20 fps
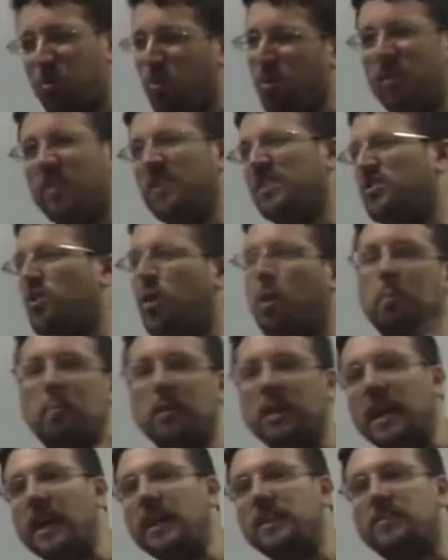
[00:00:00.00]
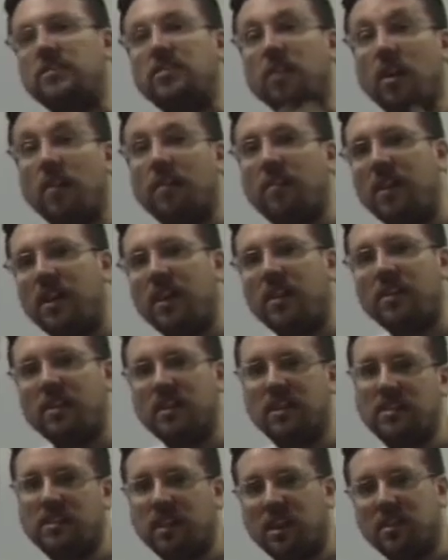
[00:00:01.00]
all of this complicated stuff
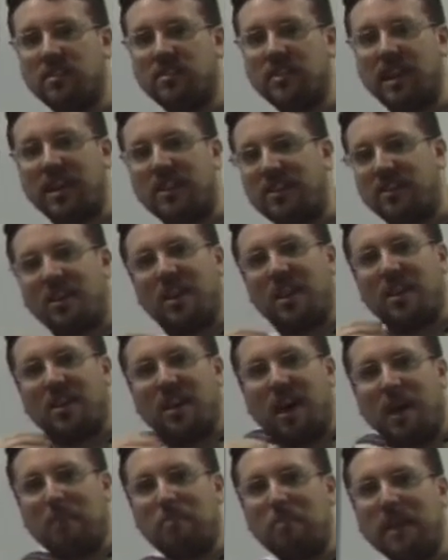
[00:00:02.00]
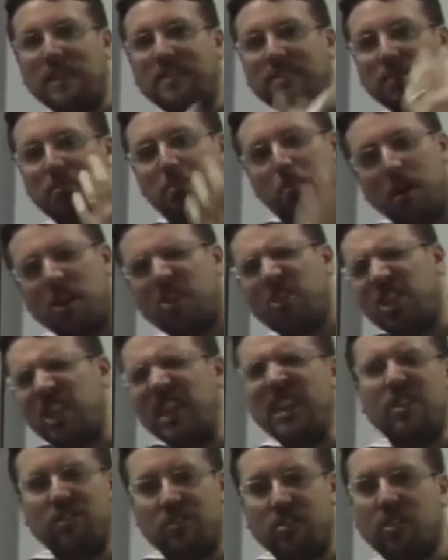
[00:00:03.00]
that it does, and makes it much
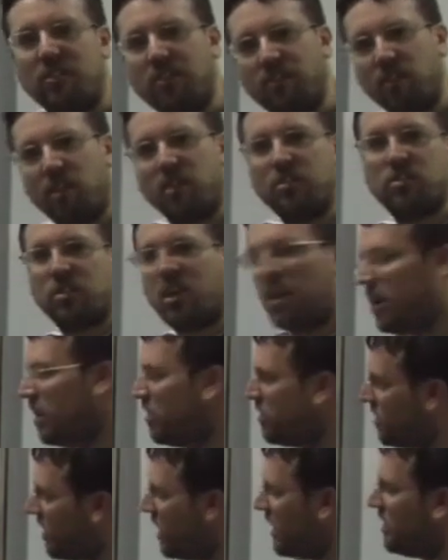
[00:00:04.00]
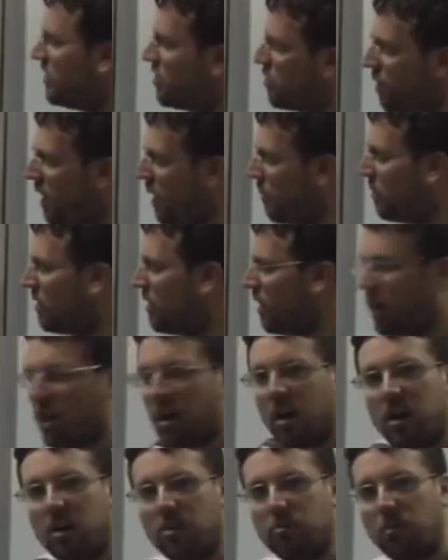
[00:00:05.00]
easier for us to interact with our
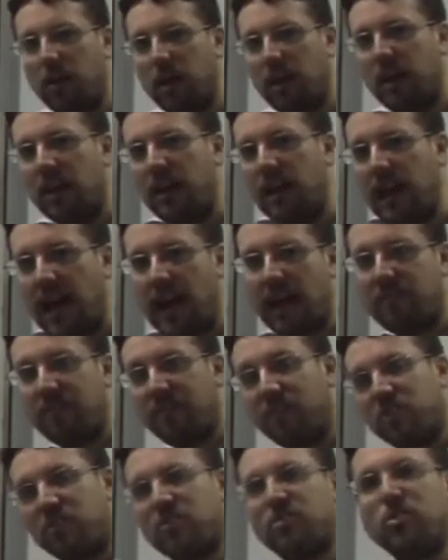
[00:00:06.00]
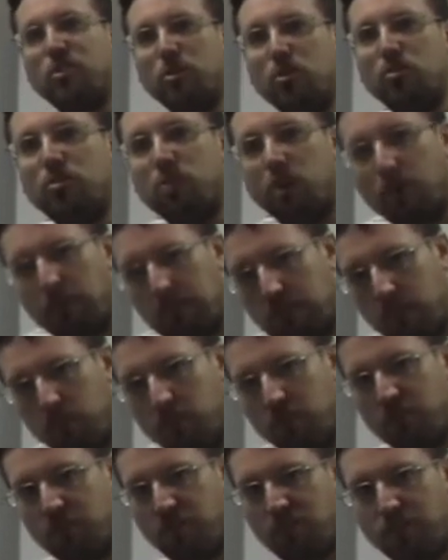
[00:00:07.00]
hardware and for us to use our
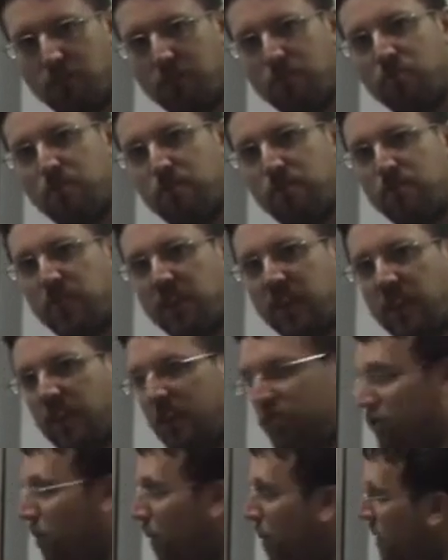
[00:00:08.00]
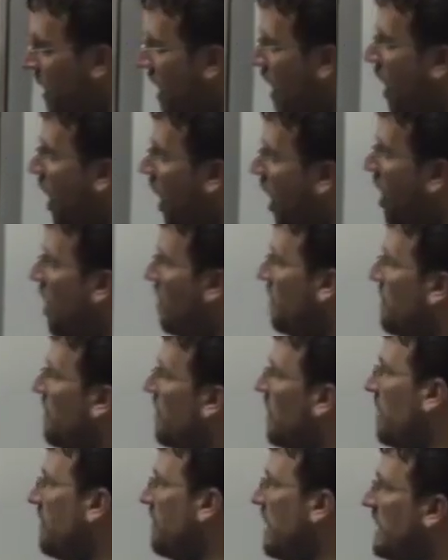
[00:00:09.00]
computer systems. Okay, so
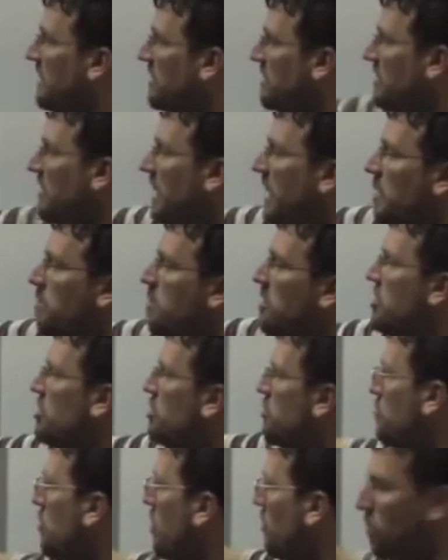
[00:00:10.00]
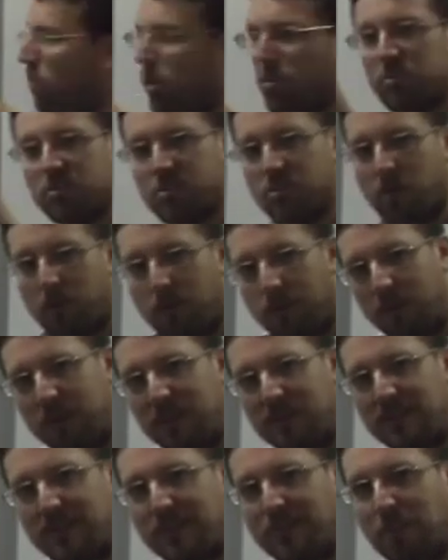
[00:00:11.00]
hopefully I've answered that question, what role does the
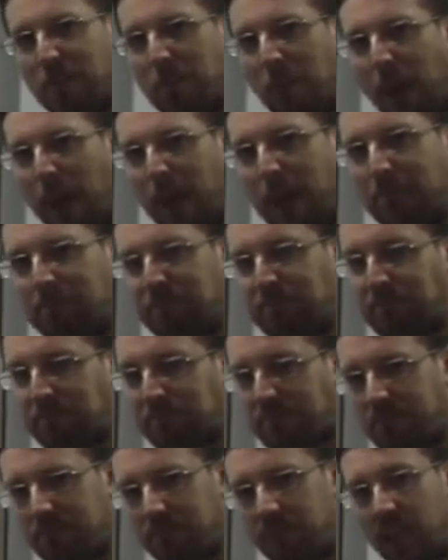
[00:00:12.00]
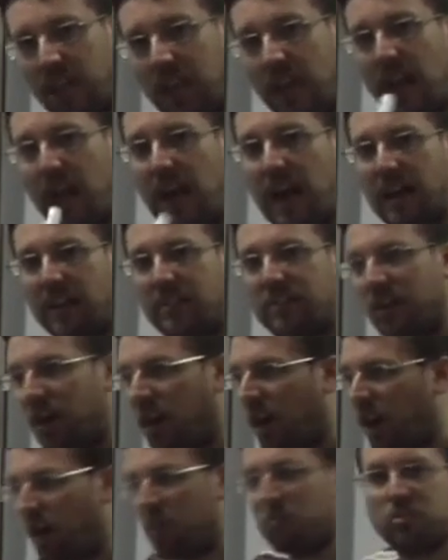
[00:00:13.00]
operating system play? And
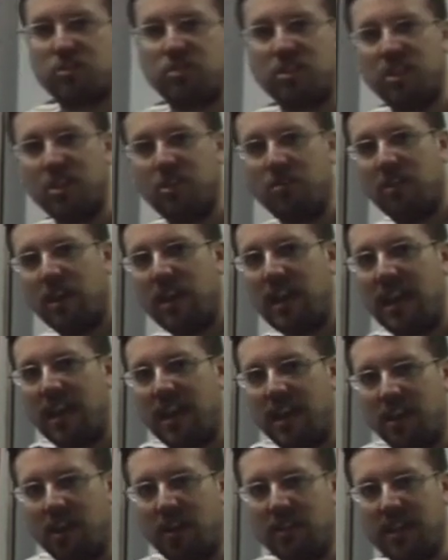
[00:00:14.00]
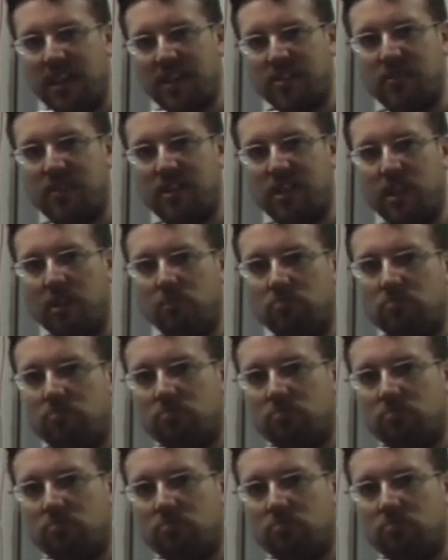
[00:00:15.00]
I will see you in our next video.